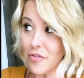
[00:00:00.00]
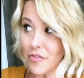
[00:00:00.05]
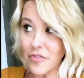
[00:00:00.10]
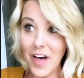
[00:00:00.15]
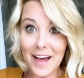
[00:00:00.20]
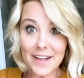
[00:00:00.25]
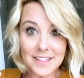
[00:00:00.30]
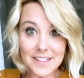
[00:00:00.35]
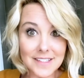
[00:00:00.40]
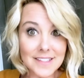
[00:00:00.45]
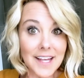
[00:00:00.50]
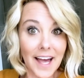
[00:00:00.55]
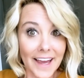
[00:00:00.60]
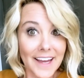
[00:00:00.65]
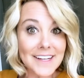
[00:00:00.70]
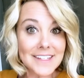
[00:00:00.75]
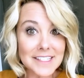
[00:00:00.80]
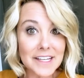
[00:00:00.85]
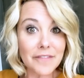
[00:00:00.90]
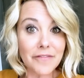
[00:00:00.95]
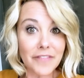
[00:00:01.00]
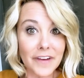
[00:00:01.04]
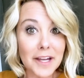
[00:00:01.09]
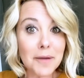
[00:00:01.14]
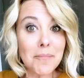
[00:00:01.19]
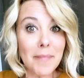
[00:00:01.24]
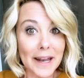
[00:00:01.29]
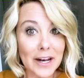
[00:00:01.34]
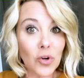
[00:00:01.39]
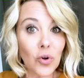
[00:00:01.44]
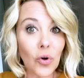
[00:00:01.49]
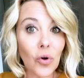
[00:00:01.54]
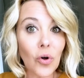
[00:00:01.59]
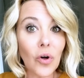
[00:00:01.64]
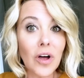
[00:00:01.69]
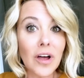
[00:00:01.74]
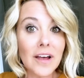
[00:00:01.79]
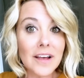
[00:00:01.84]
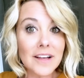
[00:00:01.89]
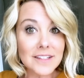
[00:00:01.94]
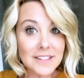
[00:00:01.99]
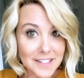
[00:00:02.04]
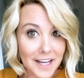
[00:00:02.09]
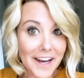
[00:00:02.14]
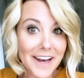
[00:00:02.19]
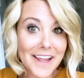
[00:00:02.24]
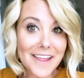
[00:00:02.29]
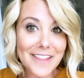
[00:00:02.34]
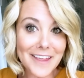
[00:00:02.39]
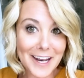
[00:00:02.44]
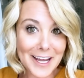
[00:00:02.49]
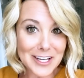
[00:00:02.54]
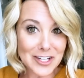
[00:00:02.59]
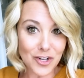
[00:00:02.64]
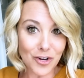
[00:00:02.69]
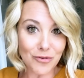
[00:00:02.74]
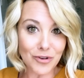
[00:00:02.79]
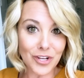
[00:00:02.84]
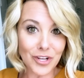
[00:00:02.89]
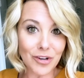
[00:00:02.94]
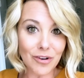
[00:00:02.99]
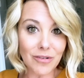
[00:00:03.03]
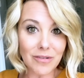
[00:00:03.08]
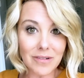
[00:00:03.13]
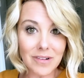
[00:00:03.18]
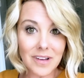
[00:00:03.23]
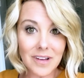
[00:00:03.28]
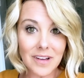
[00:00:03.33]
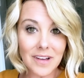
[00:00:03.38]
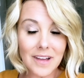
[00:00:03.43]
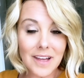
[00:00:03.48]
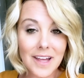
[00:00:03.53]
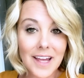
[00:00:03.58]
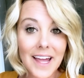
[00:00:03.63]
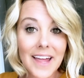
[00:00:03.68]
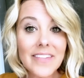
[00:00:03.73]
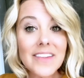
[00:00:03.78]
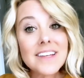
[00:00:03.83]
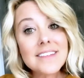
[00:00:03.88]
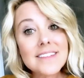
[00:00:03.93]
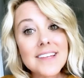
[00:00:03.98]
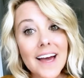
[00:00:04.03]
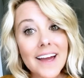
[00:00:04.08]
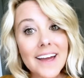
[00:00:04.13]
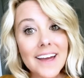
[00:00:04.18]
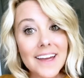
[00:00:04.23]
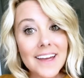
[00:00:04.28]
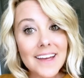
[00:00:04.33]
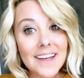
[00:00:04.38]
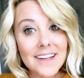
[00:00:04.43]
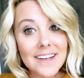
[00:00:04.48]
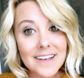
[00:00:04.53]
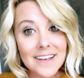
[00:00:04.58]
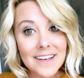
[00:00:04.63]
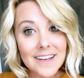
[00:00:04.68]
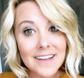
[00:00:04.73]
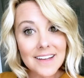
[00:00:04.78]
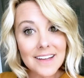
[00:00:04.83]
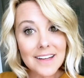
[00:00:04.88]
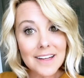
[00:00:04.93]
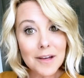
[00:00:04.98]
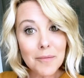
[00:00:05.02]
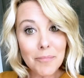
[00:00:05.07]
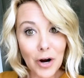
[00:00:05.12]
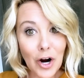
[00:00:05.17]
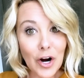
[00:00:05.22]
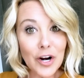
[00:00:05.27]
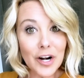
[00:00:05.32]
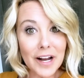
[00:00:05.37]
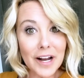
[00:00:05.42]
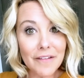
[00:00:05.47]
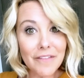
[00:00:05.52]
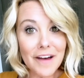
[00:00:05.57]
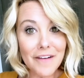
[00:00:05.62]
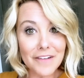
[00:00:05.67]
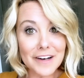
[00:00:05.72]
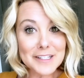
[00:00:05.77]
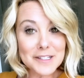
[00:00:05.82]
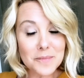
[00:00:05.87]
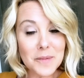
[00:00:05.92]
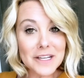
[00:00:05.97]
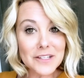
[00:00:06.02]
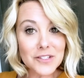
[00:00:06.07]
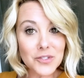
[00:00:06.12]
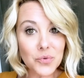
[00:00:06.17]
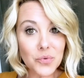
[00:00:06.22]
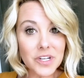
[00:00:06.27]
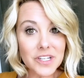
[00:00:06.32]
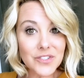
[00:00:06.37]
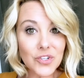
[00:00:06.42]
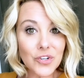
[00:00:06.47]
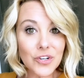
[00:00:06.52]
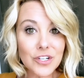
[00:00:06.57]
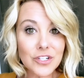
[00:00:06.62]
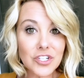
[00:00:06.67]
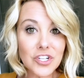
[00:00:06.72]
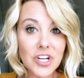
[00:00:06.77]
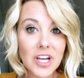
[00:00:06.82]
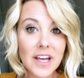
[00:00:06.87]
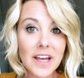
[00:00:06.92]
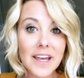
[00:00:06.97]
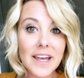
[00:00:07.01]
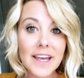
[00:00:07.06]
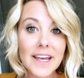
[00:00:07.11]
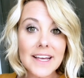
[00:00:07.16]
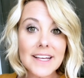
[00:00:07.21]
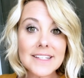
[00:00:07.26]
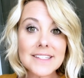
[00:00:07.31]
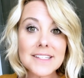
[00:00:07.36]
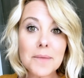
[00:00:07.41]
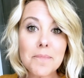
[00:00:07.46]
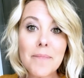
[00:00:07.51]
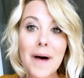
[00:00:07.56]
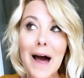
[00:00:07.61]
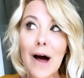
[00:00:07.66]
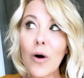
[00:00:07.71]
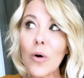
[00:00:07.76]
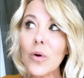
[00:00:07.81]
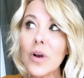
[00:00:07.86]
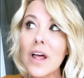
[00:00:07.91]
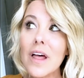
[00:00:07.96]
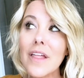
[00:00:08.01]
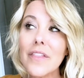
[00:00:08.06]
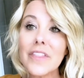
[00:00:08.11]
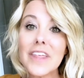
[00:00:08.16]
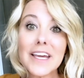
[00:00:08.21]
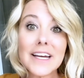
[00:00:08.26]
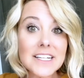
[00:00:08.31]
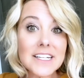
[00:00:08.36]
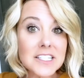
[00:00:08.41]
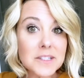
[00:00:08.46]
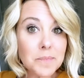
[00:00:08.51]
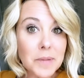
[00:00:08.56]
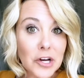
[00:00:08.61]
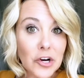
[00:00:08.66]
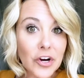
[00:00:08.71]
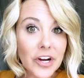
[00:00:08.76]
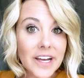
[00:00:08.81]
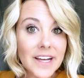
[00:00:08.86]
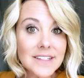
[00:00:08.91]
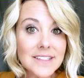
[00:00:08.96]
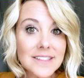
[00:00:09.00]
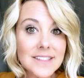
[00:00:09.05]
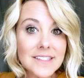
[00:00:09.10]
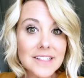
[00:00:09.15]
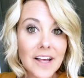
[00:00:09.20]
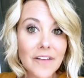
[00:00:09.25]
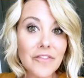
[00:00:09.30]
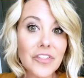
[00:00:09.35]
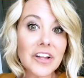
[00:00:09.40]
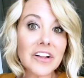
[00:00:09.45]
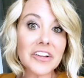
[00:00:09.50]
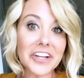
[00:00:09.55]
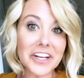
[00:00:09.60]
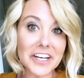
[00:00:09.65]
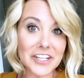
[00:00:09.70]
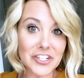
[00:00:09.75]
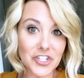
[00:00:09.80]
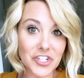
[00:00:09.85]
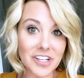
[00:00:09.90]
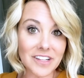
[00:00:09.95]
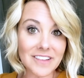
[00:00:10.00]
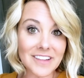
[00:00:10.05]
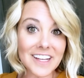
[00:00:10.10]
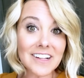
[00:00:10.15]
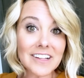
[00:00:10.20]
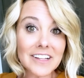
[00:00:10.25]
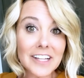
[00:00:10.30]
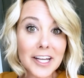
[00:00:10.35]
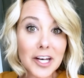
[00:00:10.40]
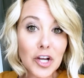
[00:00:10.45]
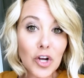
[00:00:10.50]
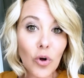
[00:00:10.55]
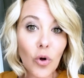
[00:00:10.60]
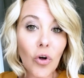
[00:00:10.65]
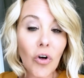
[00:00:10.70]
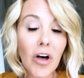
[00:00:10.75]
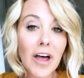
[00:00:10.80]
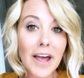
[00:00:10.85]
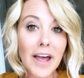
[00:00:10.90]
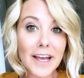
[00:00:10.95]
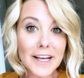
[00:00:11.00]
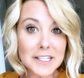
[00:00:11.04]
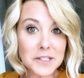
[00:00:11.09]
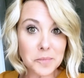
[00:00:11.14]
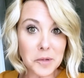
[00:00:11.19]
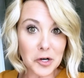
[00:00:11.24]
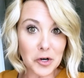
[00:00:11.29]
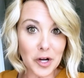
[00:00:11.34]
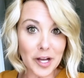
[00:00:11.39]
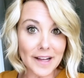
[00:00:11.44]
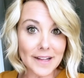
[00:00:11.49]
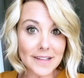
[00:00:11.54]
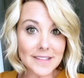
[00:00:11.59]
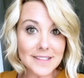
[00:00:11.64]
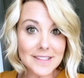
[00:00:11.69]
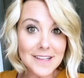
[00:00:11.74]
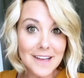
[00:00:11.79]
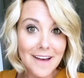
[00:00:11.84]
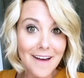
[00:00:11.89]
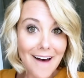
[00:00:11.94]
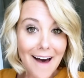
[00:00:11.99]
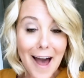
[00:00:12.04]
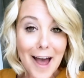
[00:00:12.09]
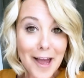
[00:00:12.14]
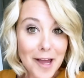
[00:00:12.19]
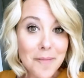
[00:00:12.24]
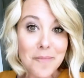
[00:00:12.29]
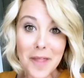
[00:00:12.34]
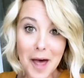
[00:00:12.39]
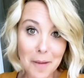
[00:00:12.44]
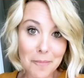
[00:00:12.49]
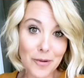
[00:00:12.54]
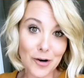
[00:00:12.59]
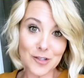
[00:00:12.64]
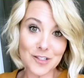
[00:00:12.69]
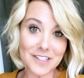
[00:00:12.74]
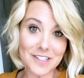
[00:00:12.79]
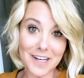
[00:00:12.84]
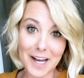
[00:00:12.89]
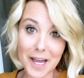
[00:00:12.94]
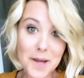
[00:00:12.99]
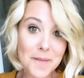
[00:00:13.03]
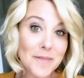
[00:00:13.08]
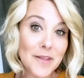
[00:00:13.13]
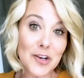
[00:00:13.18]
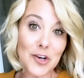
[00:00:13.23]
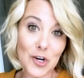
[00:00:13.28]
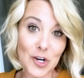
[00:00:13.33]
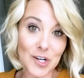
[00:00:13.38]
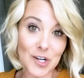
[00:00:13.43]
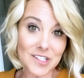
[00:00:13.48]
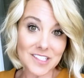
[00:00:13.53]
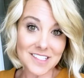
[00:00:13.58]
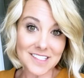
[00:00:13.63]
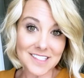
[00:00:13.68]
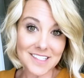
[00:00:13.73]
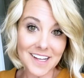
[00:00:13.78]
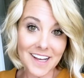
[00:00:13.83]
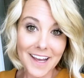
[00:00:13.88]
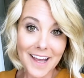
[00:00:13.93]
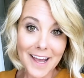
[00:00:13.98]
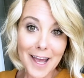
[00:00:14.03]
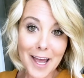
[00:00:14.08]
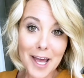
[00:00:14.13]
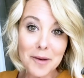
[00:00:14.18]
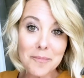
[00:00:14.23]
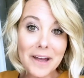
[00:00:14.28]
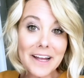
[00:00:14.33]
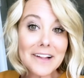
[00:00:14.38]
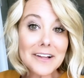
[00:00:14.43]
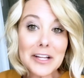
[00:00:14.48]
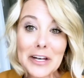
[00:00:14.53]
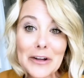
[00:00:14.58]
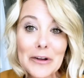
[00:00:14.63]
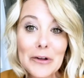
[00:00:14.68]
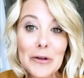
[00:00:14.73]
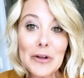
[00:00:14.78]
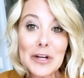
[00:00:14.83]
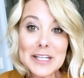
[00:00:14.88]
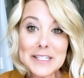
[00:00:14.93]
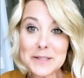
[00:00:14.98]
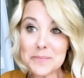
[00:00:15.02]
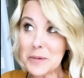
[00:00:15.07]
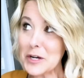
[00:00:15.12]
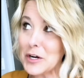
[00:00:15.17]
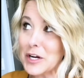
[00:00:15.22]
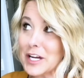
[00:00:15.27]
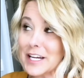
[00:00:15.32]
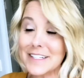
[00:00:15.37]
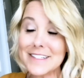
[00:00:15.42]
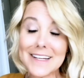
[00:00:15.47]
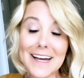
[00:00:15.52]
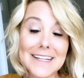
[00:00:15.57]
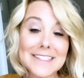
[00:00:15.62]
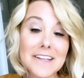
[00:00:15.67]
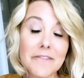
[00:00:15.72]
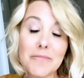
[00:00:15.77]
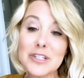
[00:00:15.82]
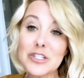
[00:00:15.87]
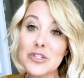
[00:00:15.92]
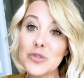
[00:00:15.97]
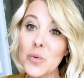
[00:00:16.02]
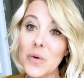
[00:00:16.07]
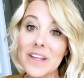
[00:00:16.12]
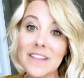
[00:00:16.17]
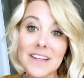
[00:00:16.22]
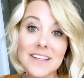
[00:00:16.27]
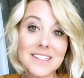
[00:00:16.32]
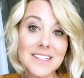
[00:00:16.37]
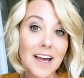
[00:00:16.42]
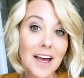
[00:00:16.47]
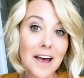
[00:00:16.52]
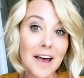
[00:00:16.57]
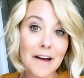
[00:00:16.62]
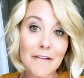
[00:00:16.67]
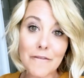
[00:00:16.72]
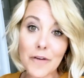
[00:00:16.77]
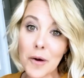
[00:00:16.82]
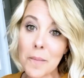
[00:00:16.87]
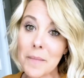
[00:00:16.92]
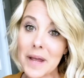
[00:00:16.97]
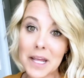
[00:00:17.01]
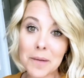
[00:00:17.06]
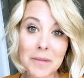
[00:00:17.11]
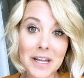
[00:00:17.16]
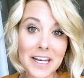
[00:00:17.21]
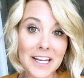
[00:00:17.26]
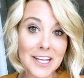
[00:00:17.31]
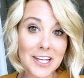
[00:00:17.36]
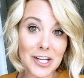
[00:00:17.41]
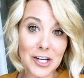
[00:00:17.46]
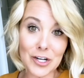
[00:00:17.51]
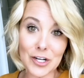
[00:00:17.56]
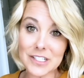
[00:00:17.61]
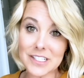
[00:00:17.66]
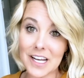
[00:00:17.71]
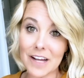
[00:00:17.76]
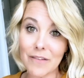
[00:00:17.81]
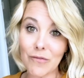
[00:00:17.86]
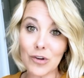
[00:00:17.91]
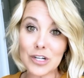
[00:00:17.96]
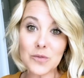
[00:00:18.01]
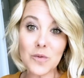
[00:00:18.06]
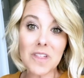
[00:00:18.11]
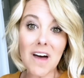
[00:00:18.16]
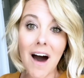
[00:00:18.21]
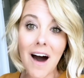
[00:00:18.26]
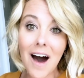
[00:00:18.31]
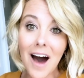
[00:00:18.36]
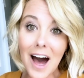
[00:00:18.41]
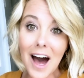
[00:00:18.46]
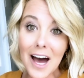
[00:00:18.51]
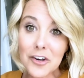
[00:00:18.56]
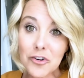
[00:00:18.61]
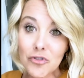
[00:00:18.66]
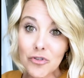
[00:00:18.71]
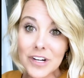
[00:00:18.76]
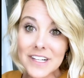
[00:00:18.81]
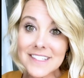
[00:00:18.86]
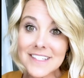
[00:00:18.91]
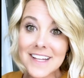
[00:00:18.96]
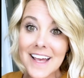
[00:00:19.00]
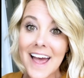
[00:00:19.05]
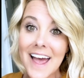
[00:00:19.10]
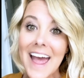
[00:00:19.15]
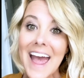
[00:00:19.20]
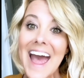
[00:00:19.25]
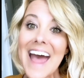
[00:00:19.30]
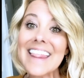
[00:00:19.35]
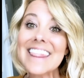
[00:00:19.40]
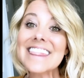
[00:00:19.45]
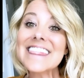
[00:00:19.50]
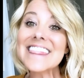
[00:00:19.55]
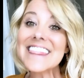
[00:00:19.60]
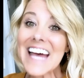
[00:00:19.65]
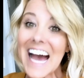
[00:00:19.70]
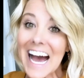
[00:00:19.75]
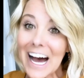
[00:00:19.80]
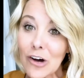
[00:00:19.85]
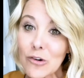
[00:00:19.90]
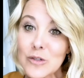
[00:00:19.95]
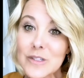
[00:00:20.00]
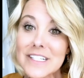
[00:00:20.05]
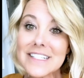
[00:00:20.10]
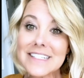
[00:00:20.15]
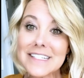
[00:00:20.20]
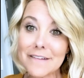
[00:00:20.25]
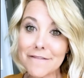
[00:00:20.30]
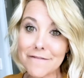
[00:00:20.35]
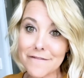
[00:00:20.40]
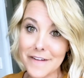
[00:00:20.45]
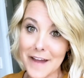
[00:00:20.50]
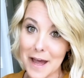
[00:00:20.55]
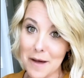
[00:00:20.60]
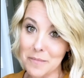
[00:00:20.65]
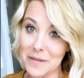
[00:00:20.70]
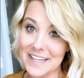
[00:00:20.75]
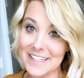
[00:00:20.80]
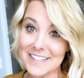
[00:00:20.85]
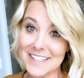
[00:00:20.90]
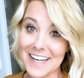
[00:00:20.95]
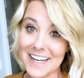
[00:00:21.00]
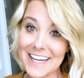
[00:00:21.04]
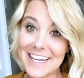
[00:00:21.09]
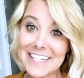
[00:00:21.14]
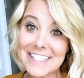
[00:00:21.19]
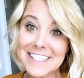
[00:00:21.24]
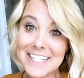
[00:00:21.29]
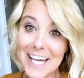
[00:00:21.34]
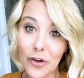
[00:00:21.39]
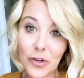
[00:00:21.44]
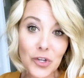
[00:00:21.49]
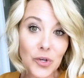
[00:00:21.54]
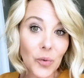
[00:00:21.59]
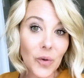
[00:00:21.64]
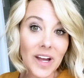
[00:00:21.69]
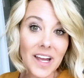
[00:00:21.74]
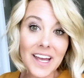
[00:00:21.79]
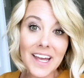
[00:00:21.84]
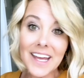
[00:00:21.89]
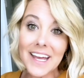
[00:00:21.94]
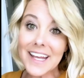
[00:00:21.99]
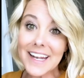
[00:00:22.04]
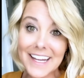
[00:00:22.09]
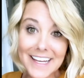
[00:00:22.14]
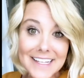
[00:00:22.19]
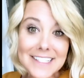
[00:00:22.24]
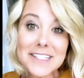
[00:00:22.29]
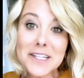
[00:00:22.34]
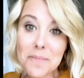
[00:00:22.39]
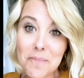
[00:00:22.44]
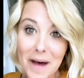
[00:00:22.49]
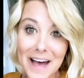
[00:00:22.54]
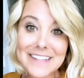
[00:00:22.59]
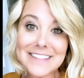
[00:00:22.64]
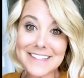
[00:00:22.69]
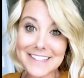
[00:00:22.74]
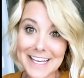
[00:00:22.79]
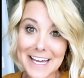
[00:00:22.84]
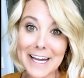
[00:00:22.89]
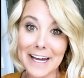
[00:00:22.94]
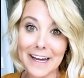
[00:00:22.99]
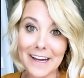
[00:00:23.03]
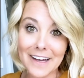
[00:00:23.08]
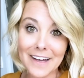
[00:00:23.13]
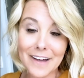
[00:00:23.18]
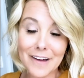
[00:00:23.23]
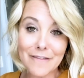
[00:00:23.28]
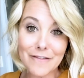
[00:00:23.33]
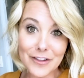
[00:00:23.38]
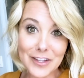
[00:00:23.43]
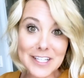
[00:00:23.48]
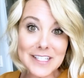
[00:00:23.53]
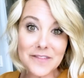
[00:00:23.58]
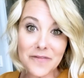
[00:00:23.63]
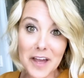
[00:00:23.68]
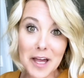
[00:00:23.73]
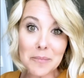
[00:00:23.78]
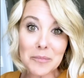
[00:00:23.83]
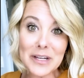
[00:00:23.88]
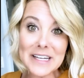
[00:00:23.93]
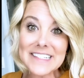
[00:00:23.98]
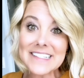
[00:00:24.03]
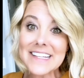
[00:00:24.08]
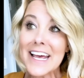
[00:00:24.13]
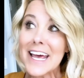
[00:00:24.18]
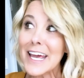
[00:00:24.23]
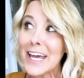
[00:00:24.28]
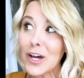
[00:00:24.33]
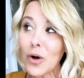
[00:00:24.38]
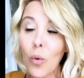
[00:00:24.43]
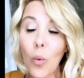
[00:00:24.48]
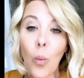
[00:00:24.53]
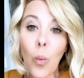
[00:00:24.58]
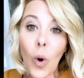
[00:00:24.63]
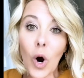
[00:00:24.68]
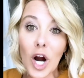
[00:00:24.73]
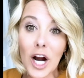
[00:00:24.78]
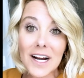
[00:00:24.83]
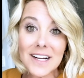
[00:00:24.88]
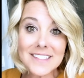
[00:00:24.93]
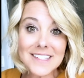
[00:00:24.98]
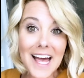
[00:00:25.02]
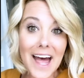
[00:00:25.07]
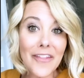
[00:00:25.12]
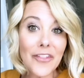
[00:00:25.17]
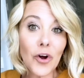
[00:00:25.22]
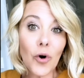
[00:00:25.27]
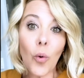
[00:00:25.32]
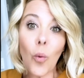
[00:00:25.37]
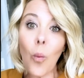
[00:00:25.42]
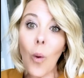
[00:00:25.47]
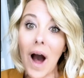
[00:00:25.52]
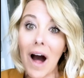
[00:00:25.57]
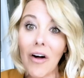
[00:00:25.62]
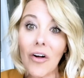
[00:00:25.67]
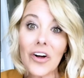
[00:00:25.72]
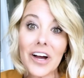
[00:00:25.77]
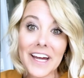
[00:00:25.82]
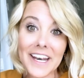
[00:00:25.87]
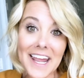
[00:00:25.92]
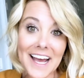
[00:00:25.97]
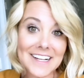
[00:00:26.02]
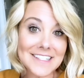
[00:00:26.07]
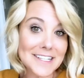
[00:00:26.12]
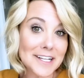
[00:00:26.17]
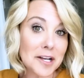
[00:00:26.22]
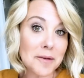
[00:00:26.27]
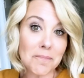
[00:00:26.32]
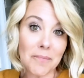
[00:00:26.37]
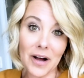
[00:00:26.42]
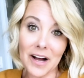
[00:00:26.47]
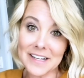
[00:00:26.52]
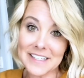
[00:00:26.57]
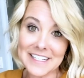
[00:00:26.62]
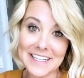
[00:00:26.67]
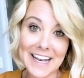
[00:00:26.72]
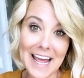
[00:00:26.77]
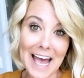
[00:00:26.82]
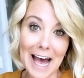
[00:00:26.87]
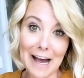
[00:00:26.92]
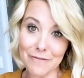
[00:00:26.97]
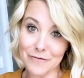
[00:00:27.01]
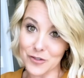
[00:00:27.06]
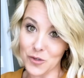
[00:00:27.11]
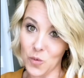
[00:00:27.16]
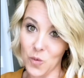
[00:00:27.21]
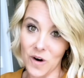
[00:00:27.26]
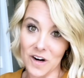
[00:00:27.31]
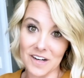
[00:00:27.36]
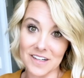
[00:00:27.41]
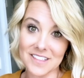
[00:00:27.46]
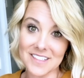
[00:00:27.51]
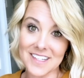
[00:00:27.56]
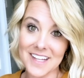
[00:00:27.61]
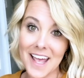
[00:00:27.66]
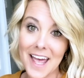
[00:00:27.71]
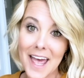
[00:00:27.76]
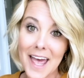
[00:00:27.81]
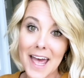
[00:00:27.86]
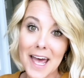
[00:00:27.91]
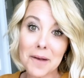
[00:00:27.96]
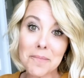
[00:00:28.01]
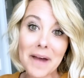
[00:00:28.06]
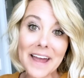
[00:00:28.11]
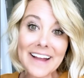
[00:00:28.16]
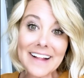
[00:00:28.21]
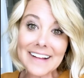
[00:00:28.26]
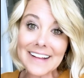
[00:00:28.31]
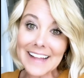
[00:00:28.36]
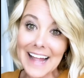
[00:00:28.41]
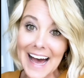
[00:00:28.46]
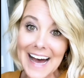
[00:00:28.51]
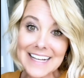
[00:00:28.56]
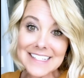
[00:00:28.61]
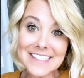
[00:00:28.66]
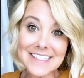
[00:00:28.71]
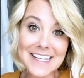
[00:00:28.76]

that scientific medical study that I showed you. And the second part of evidence-based research is about the experience of the clinician, the clinical experience. I am that person, I am the nurse. And my clinical experience, guys, I've been doing this for many, many years, and I've worked with hundreds and thousands of families. And I can tell you, it is the best thing for these families. It works, and they're well connected and bonded afterwards. And my class,